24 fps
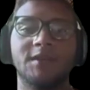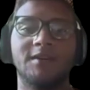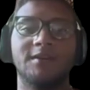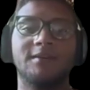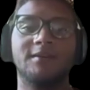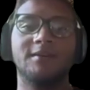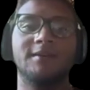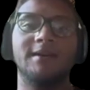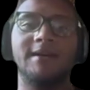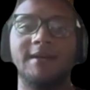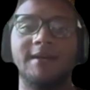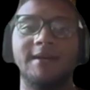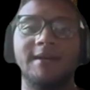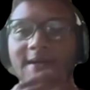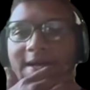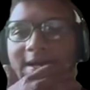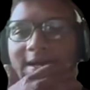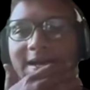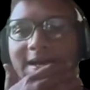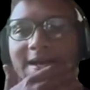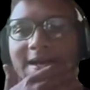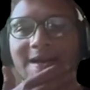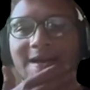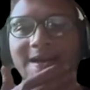All right.
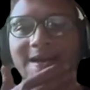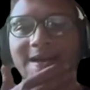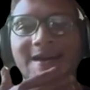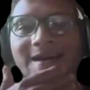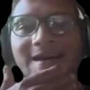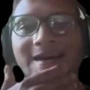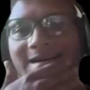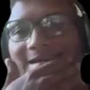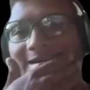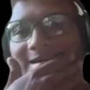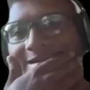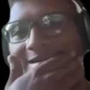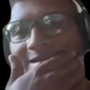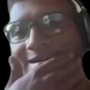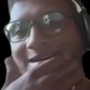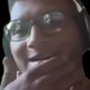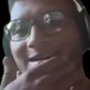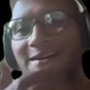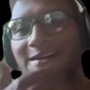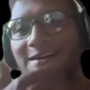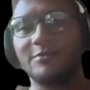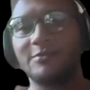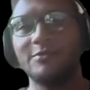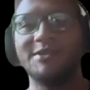
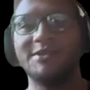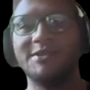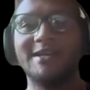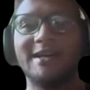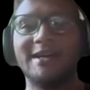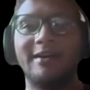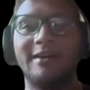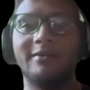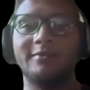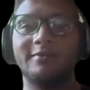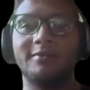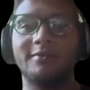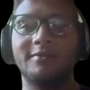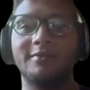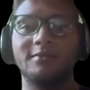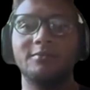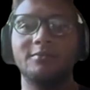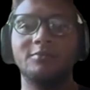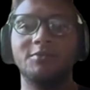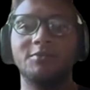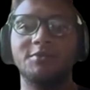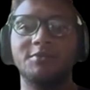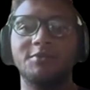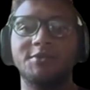Which
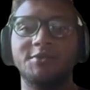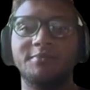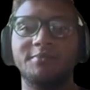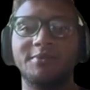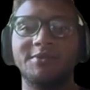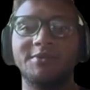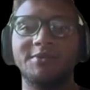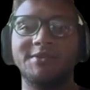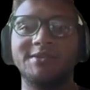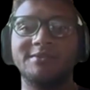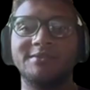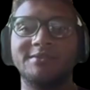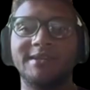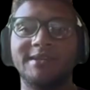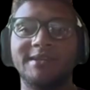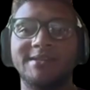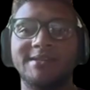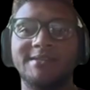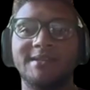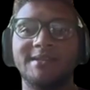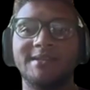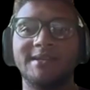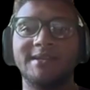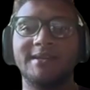algorithm would you personally
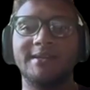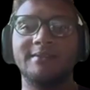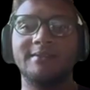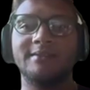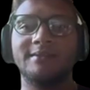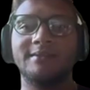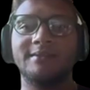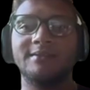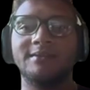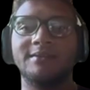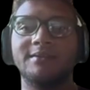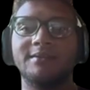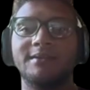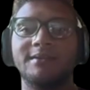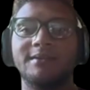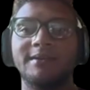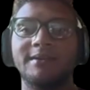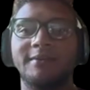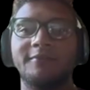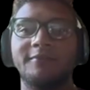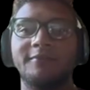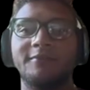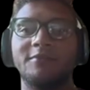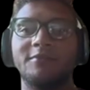extend
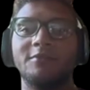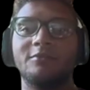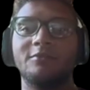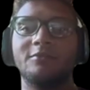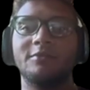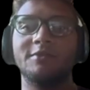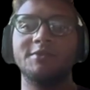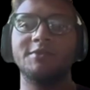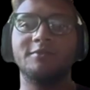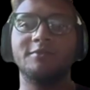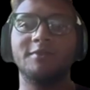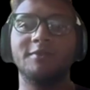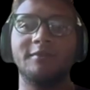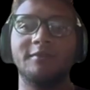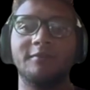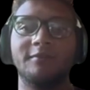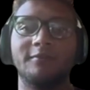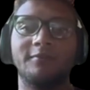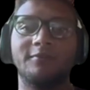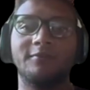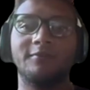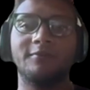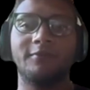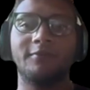if you were doing
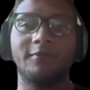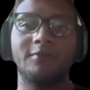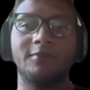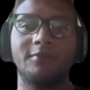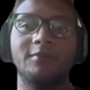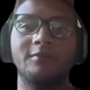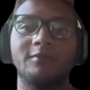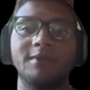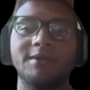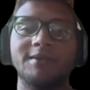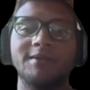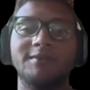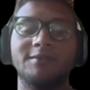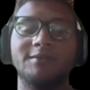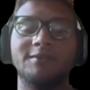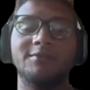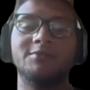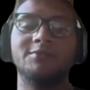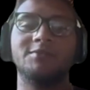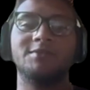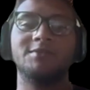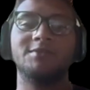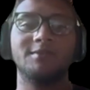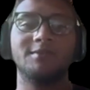further
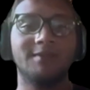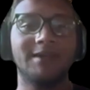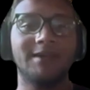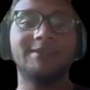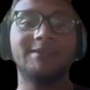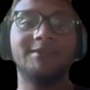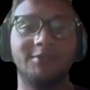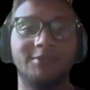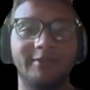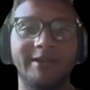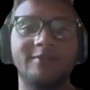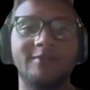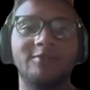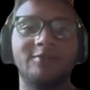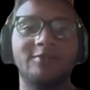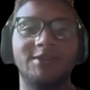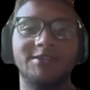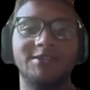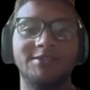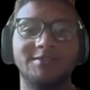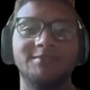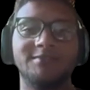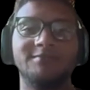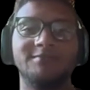research? That's a great
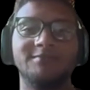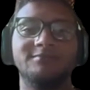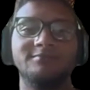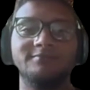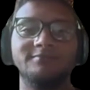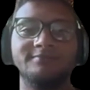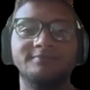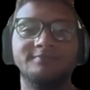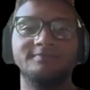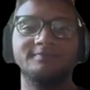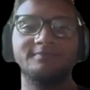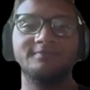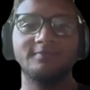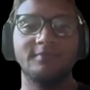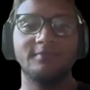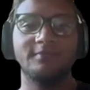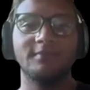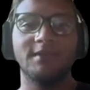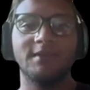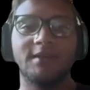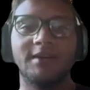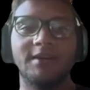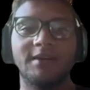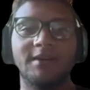question.
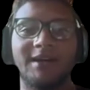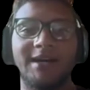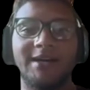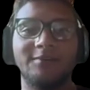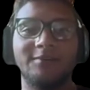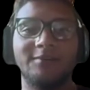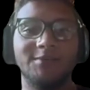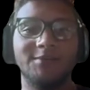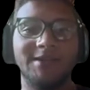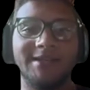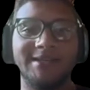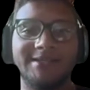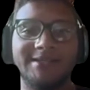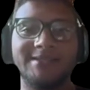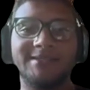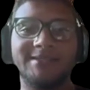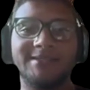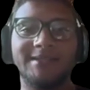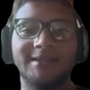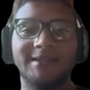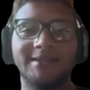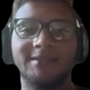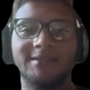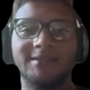I would
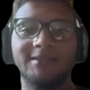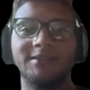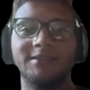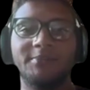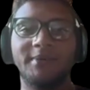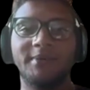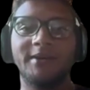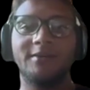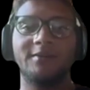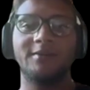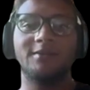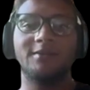extend the